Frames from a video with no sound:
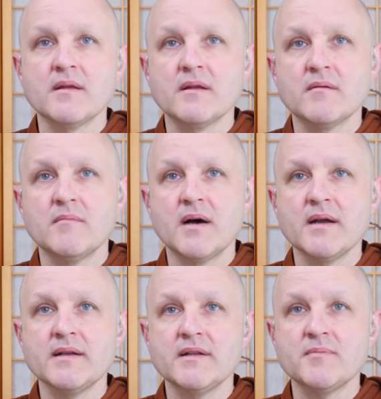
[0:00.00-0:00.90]

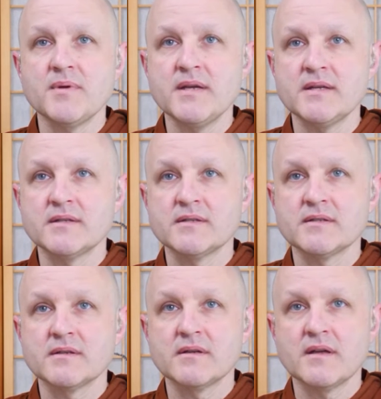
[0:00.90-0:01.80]
mind at peace,
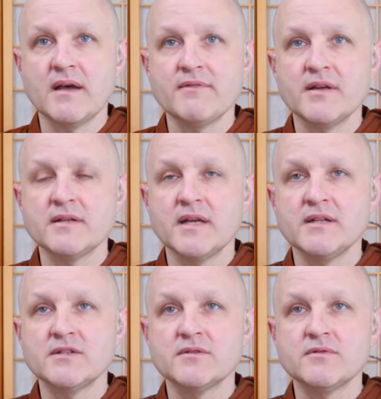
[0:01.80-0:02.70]
having
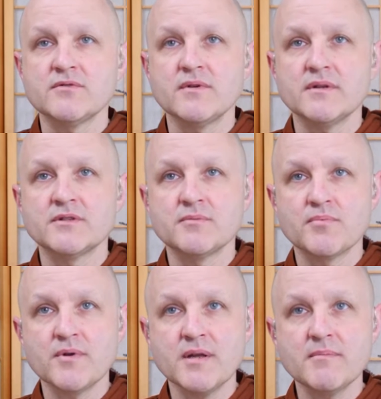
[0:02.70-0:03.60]
attained
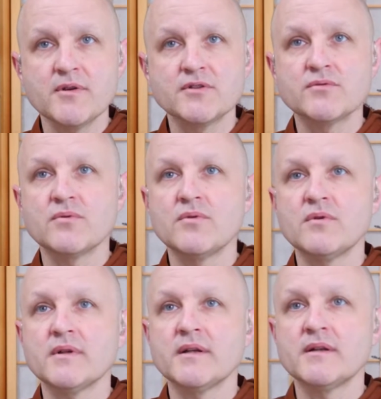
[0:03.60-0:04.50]
supreme
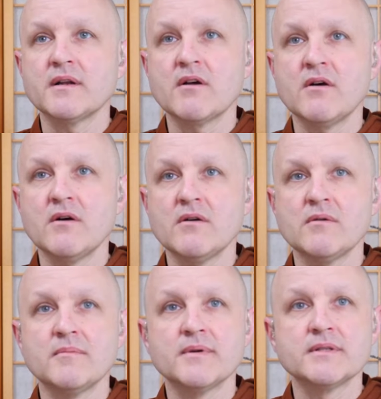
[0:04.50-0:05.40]
control and
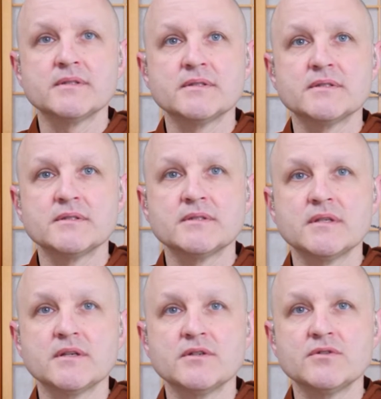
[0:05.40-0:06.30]
calm,
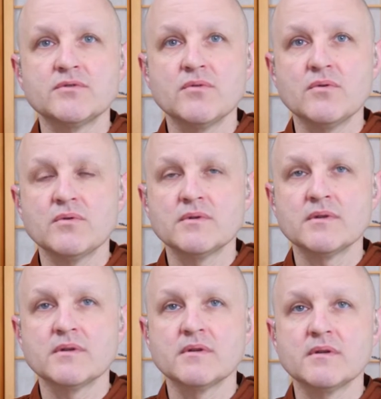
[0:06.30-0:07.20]
controlled,
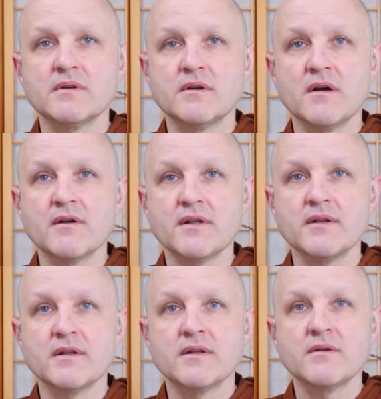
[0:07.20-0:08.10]
guarded,
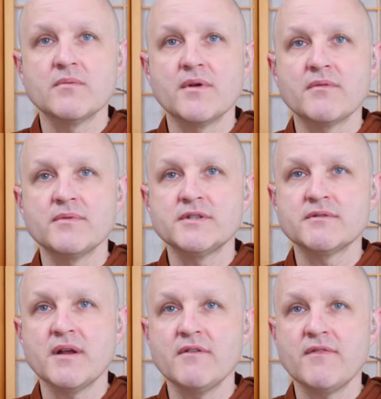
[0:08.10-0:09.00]
with
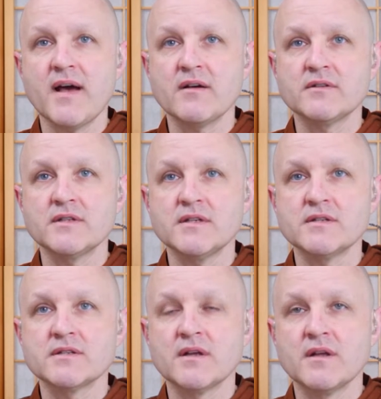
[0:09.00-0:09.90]
restrained
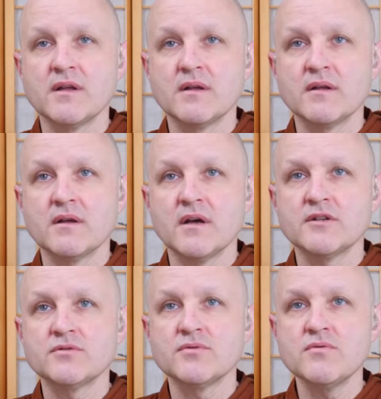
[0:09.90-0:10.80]
faculties, a
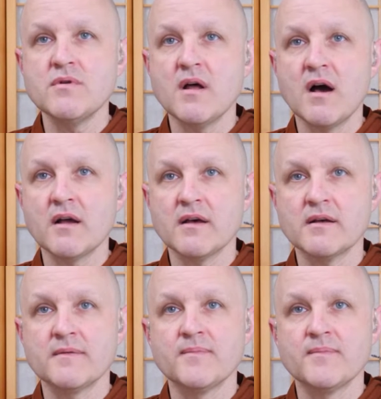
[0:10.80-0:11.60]
true Naga.